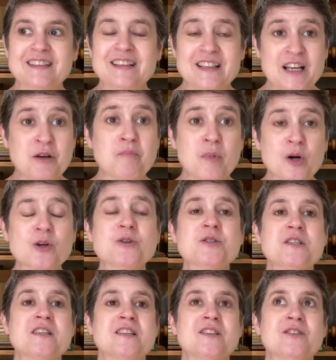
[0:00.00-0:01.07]

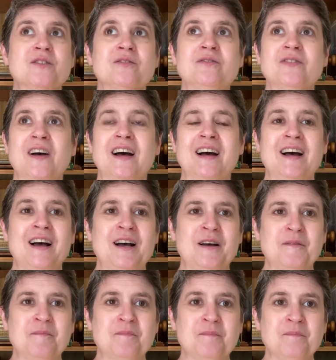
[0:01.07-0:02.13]
immersive,
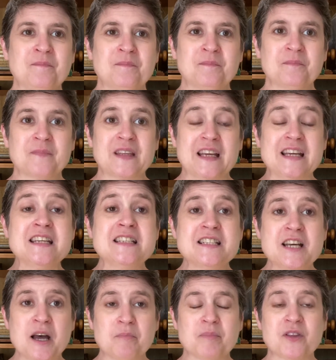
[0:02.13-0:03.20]
um,
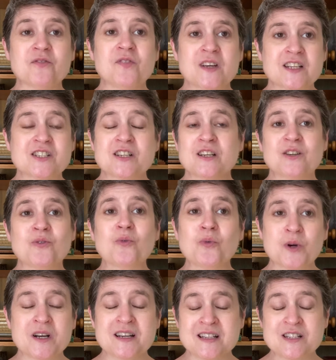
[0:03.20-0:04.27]
in-depth fiction
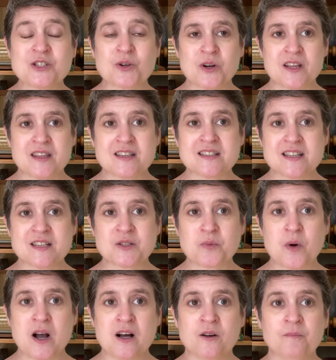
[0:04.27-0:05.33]
wouldn't enjoy this as
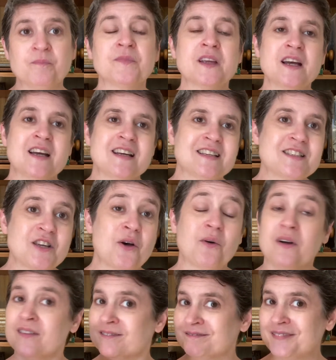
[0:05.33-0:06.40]
well. So
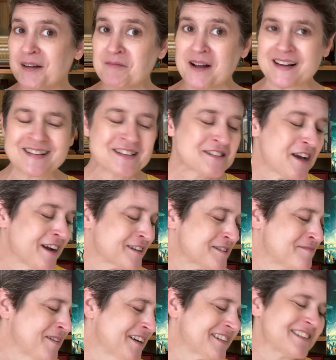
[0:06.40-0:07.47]
I'm not going to talk too
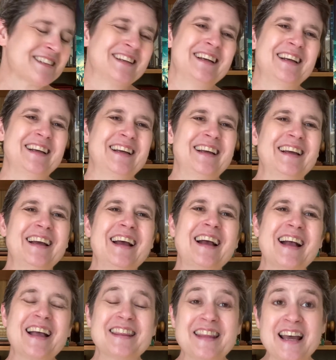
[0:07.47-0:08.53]
much.
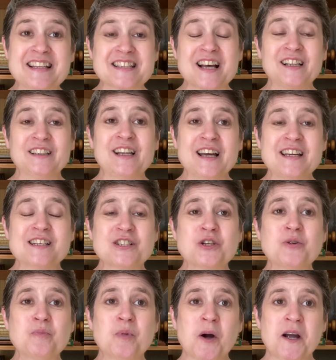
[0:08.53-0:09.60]
That's A Light
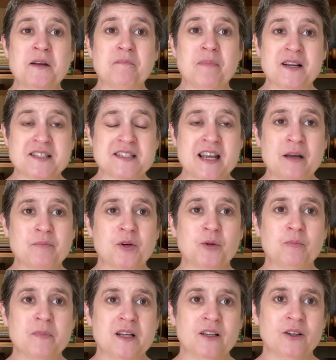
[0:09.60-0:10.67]
Too Bright by Samuel
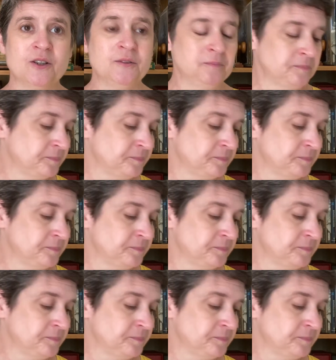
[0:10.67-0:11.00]
Miller.